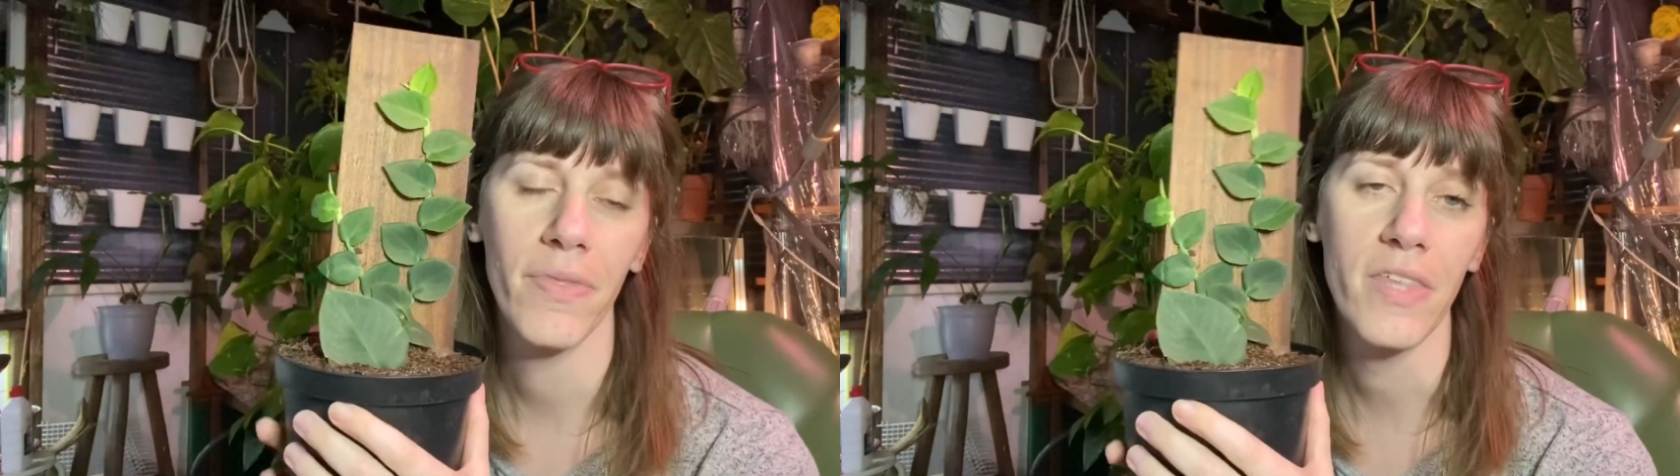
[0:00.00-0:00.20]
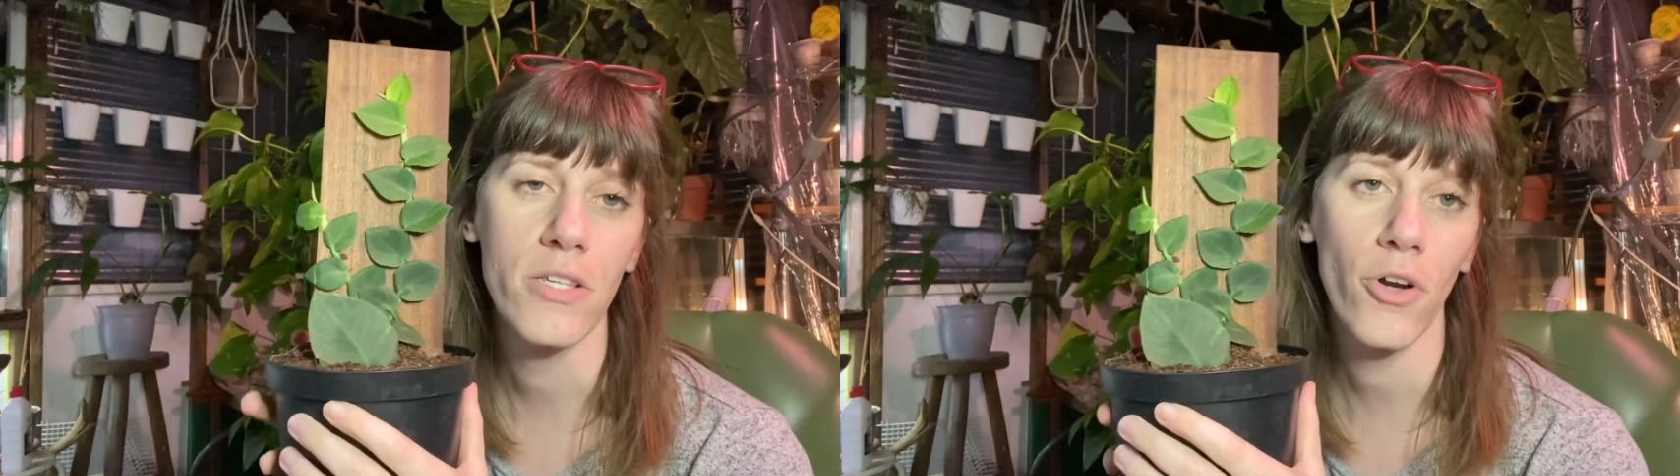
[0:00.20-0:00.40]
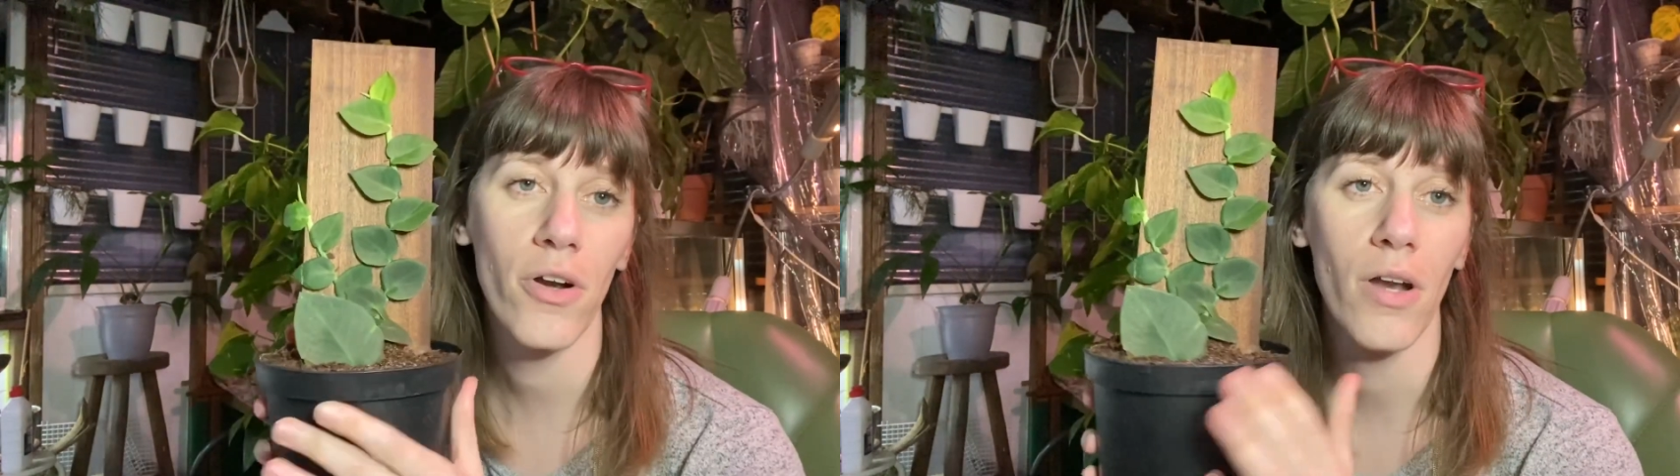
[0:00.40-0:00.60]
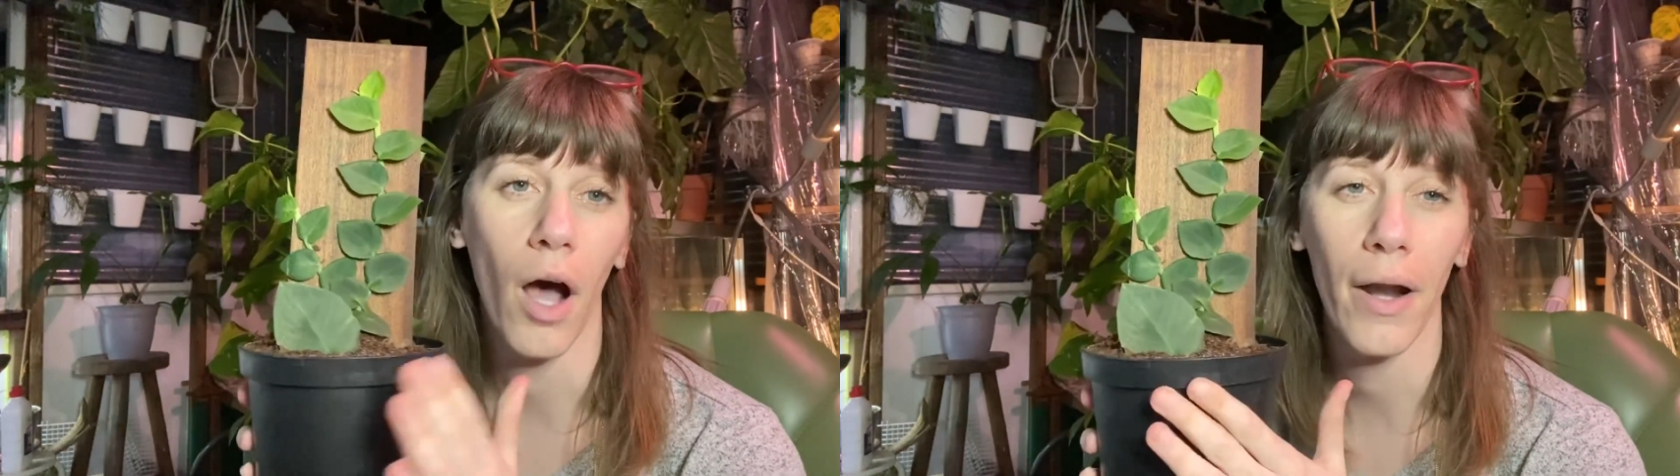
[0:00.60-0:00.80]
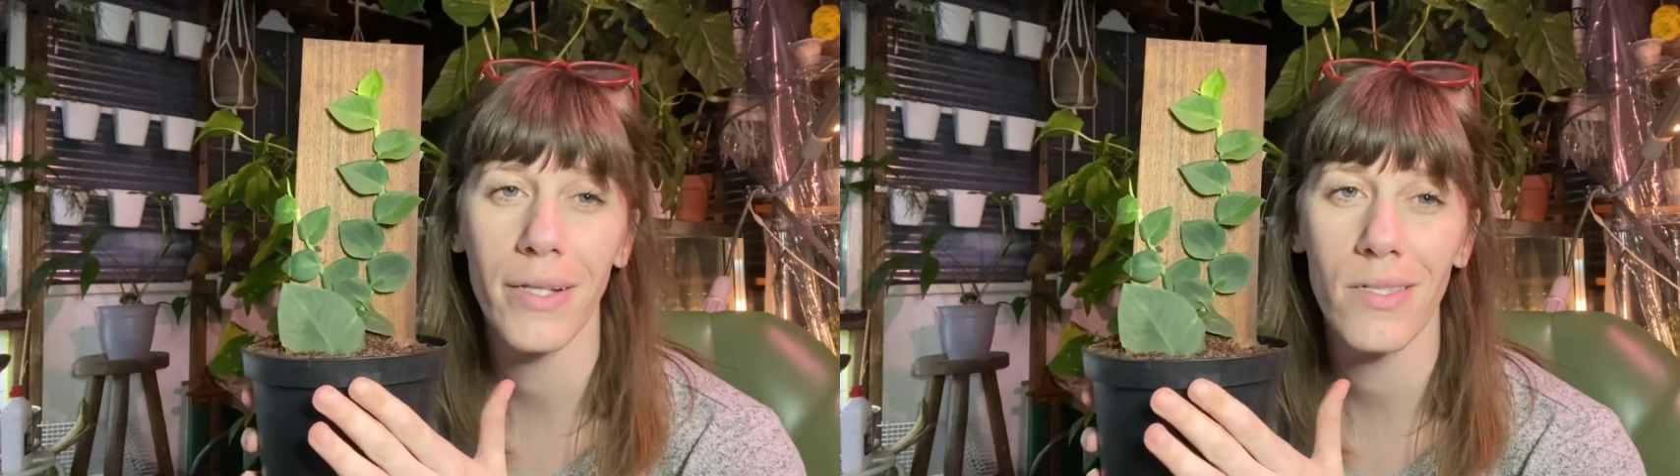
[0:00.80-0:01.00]
These are
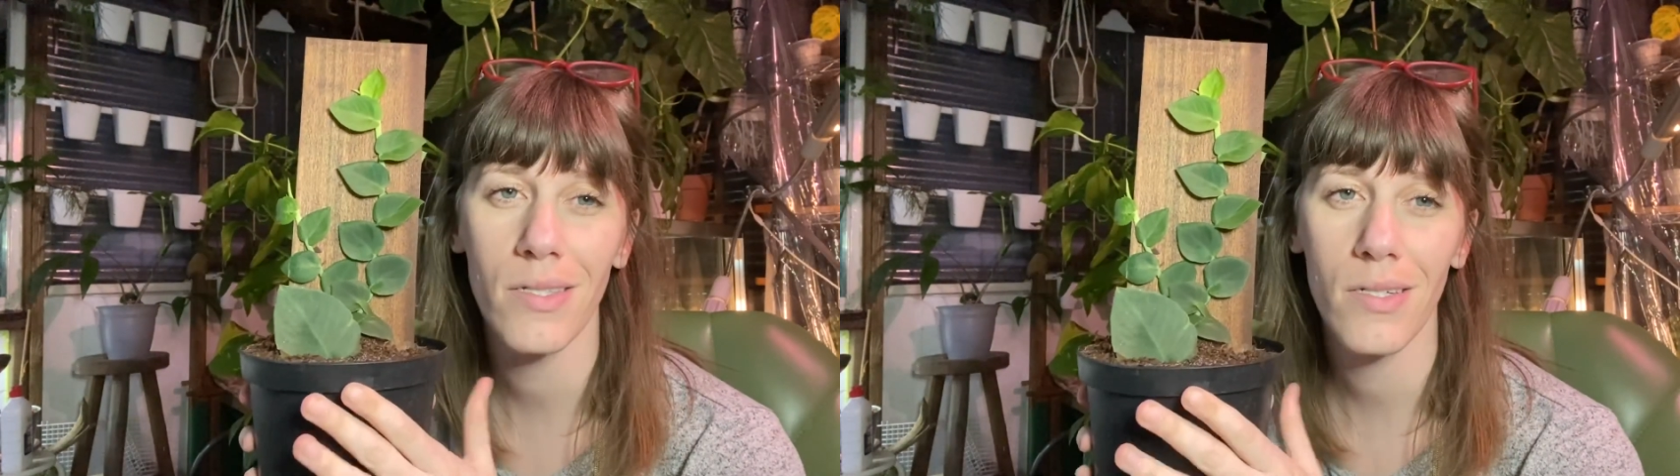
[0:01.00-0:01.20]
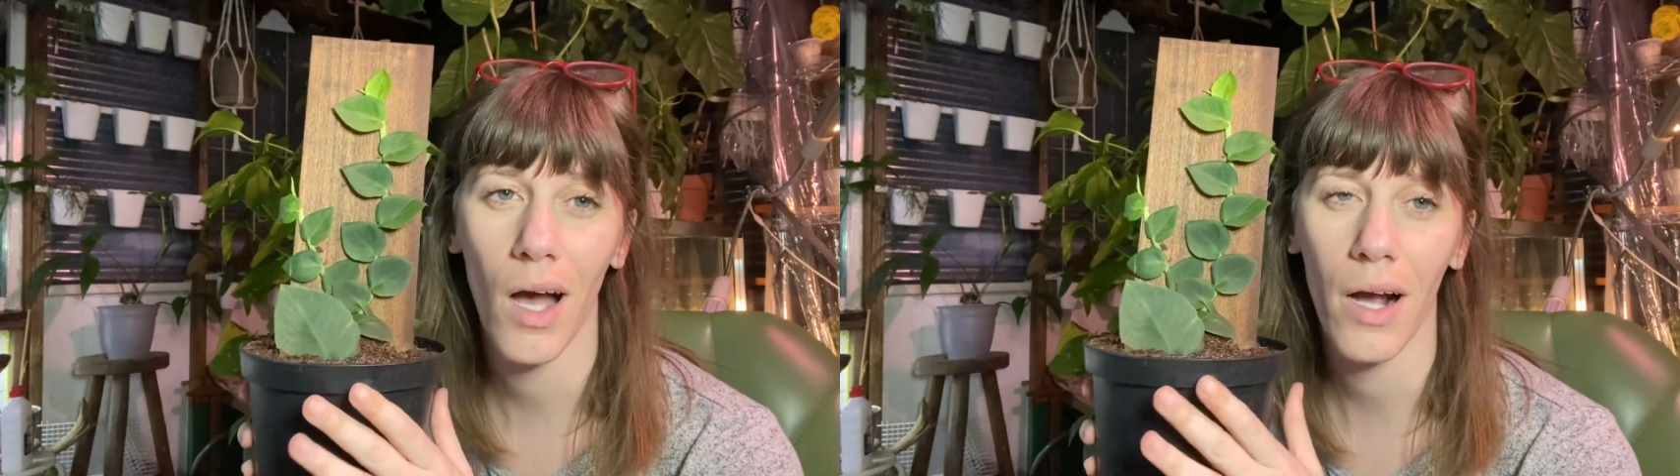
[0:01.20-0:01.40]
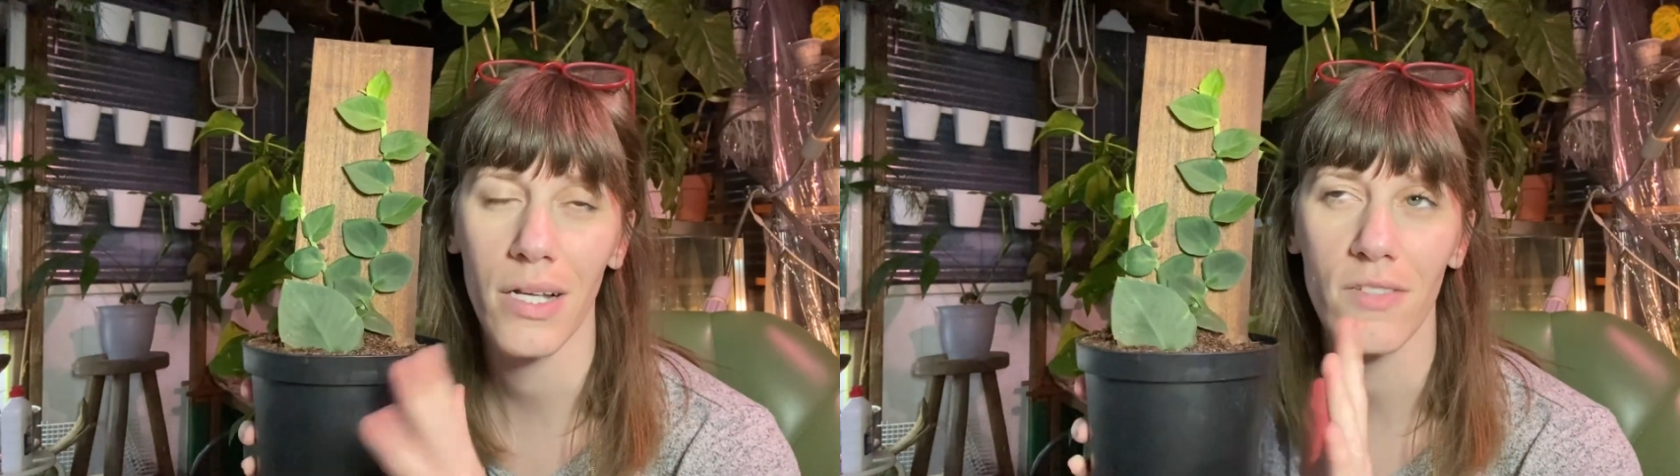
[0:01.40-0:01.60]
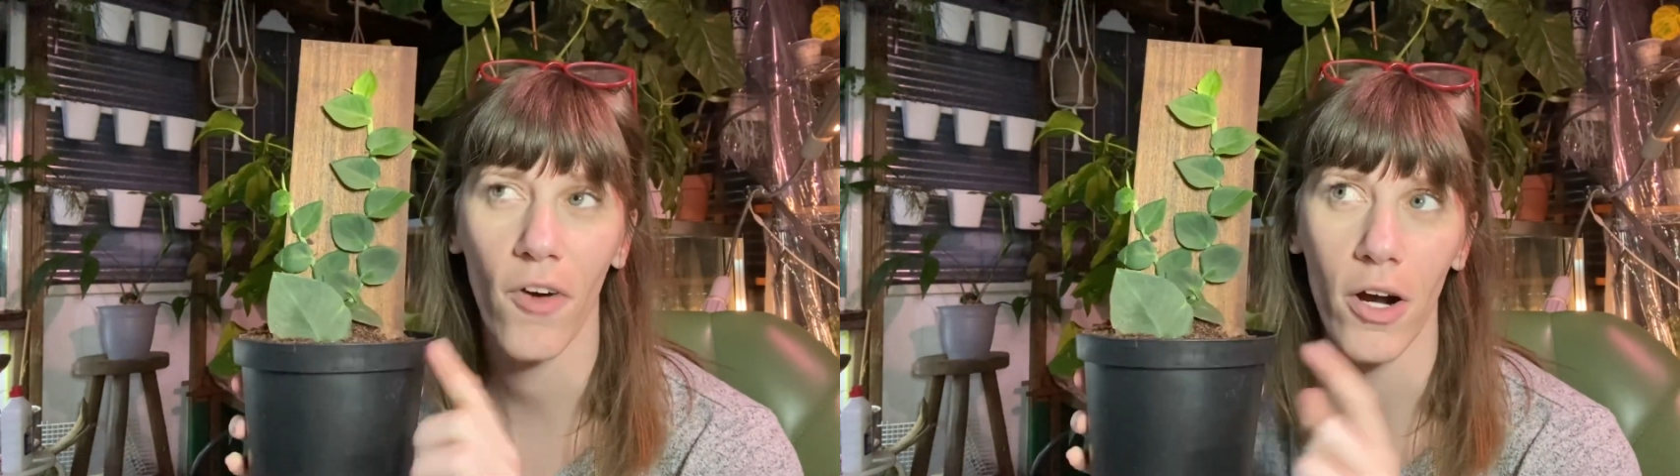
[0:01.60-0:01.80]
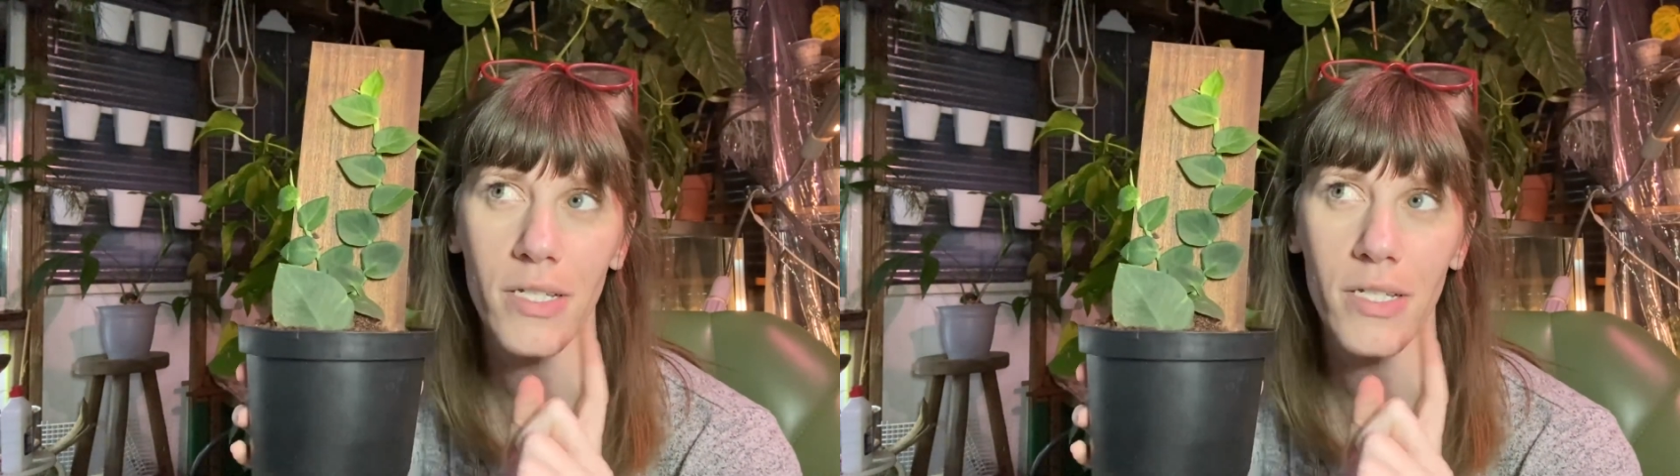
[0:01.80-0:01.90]
not in stock as far